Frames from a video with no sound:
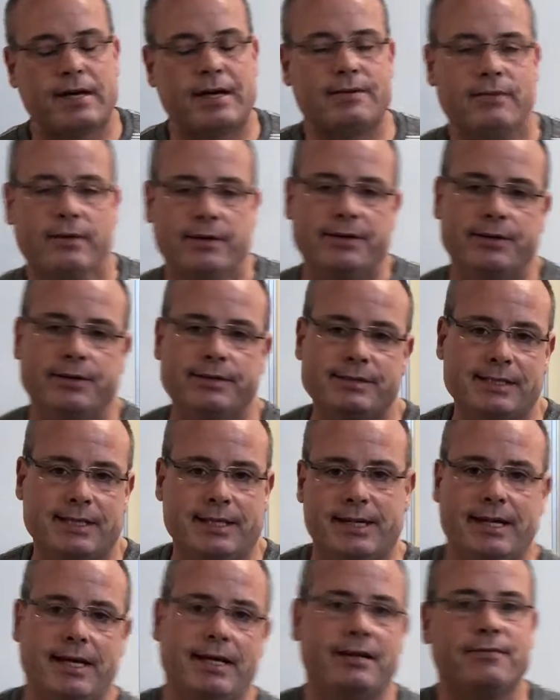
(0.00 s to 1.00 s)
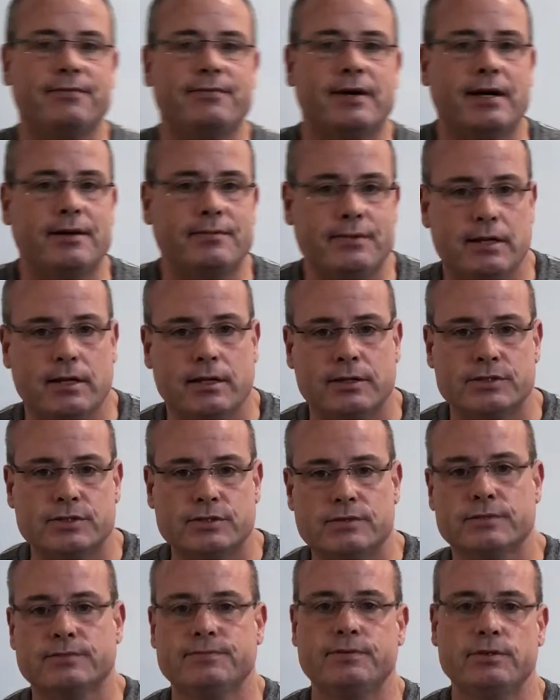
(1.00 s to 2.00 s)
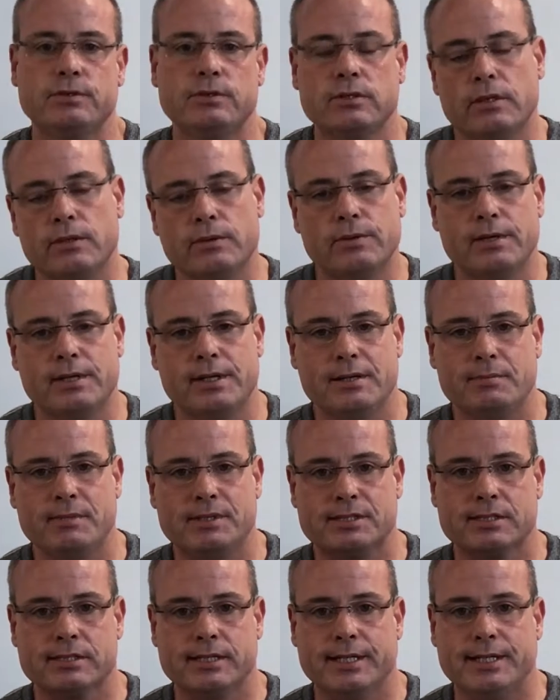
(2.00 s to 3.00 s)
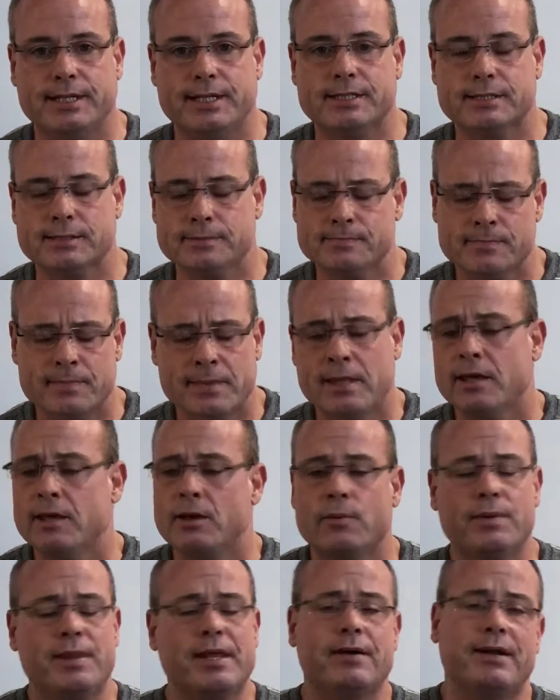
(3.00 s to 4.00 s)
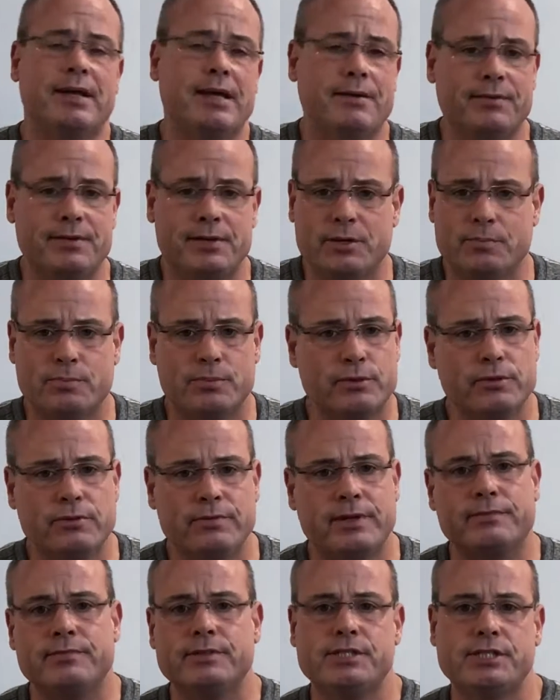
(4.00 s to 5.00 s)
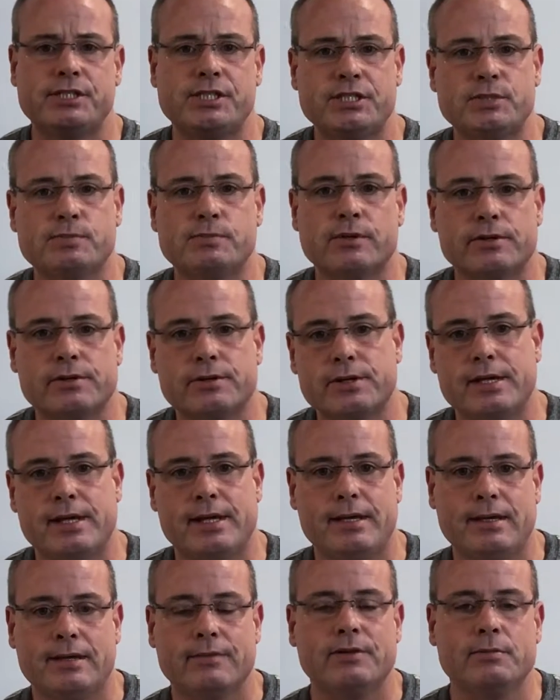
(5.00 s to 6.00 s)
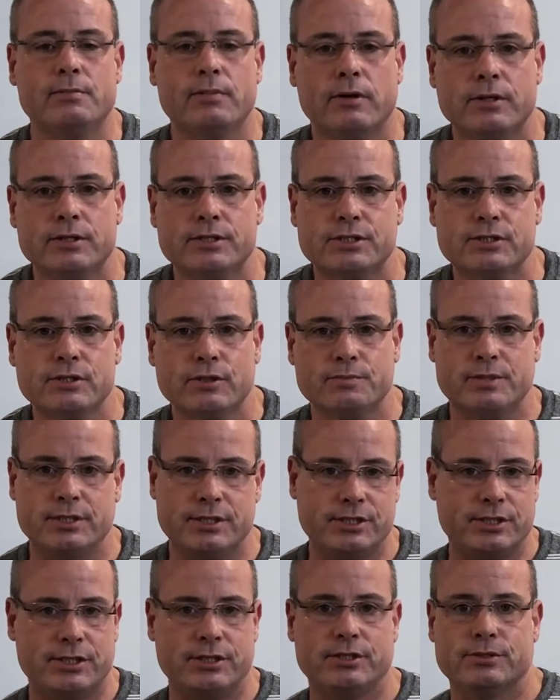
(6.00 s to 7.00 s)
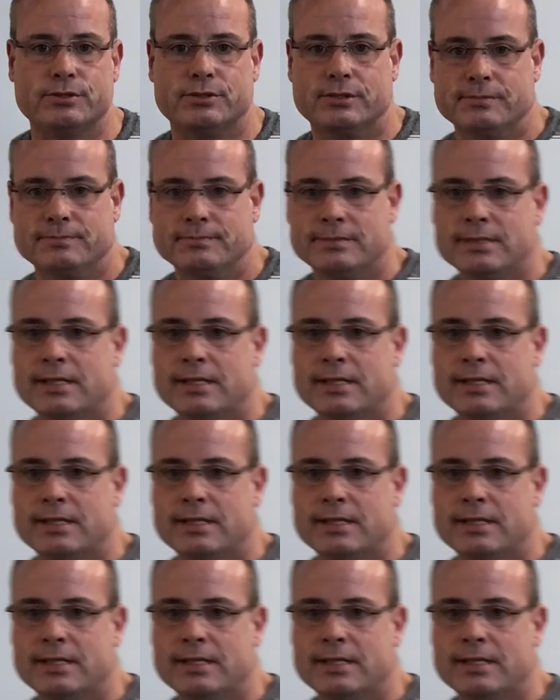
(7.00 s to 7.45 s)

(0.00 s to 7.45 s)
$585 for food, clothing, and miscellaneous without having to prove every cheeseburger you ate and every bar of soap that you used.